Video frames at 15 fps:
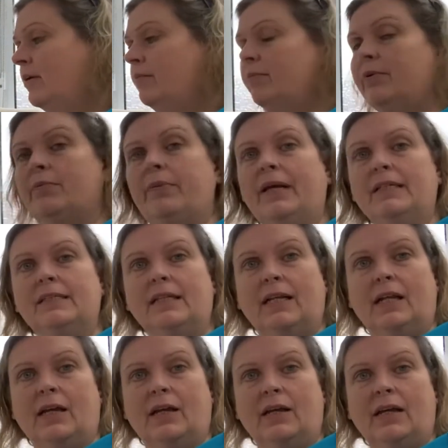but
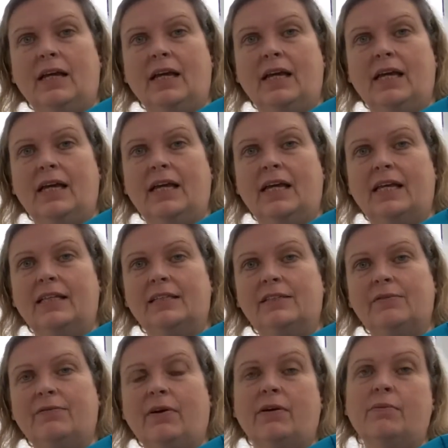basically
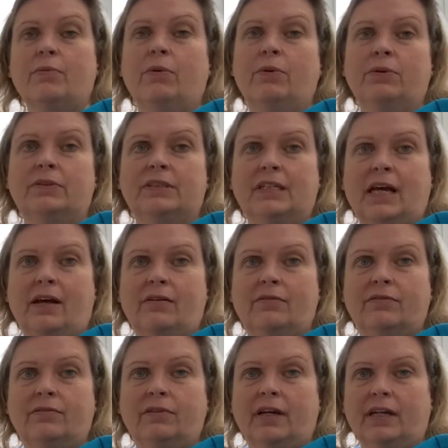it's very important to have
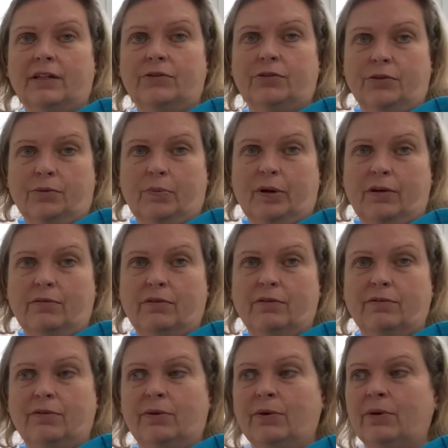a true
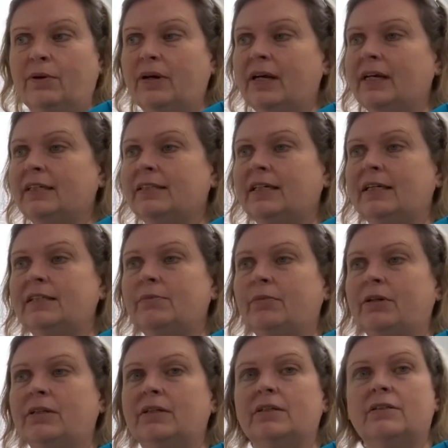pelvic floor
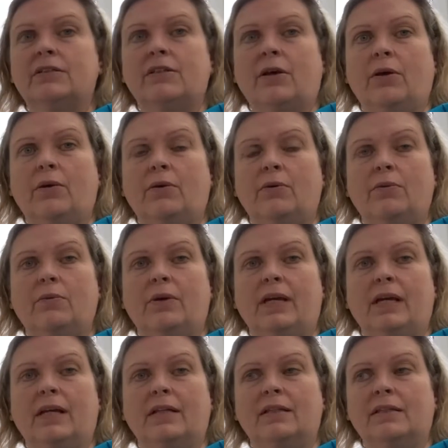assessment so we
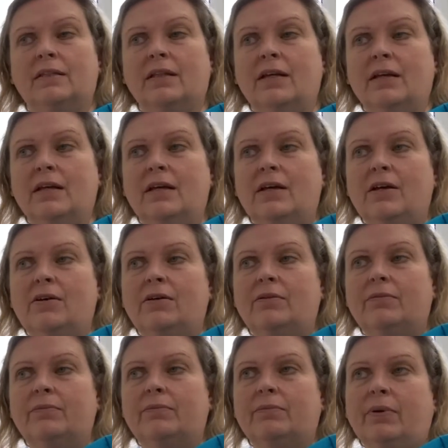can
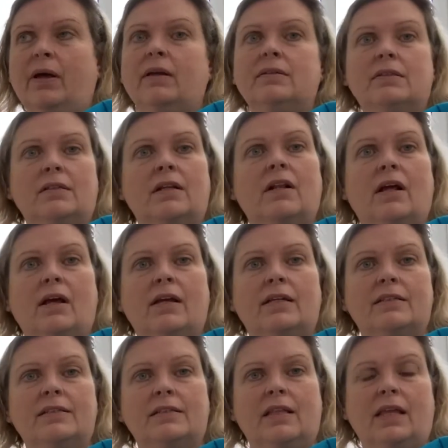
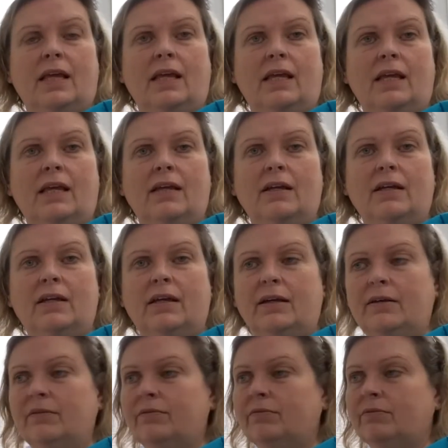personalize the
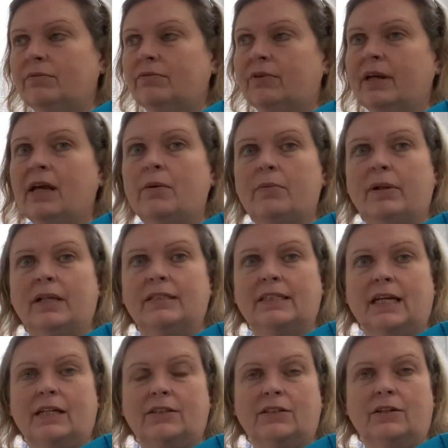
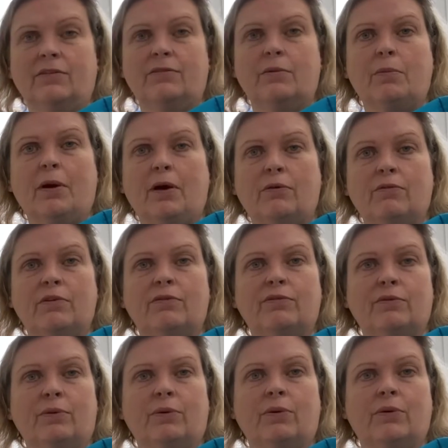rehabilitation of the pelvic
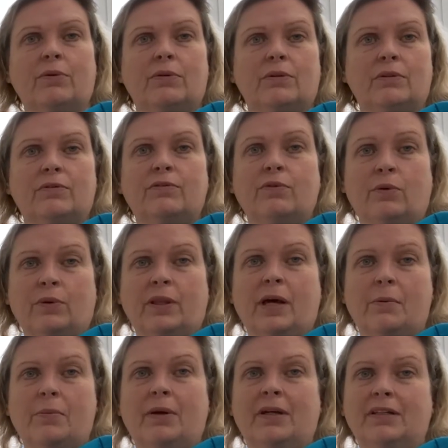floor for
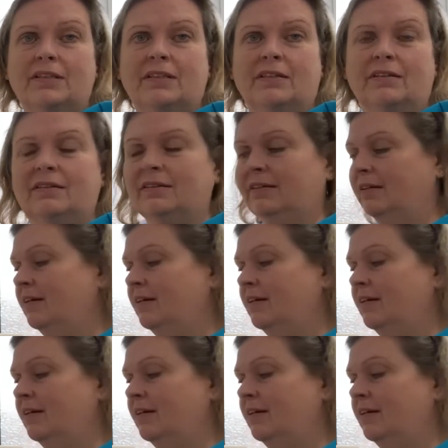that person.